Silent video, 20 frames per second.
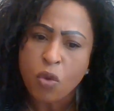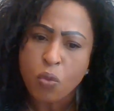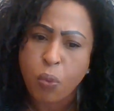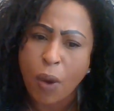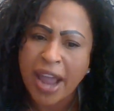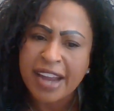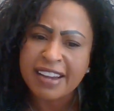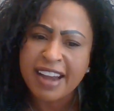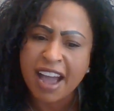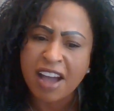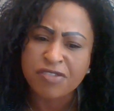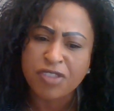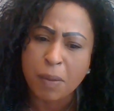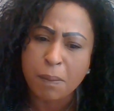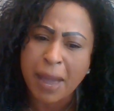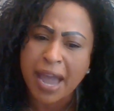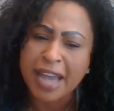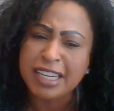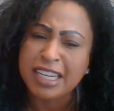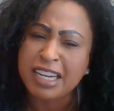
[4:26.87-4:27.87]
Right now, in the
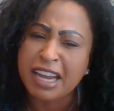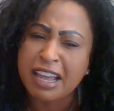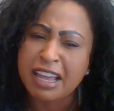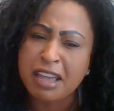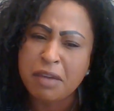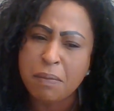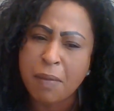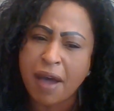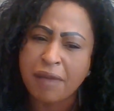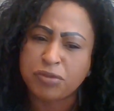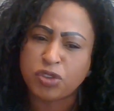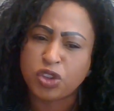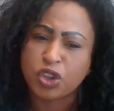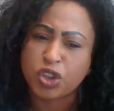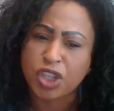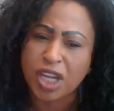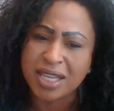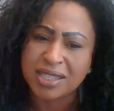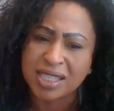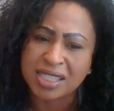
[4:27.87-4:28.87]
mighty name of
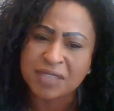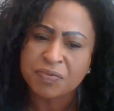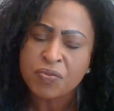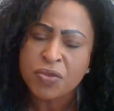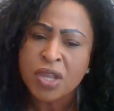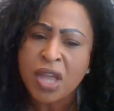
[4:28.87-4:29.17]
Jesus.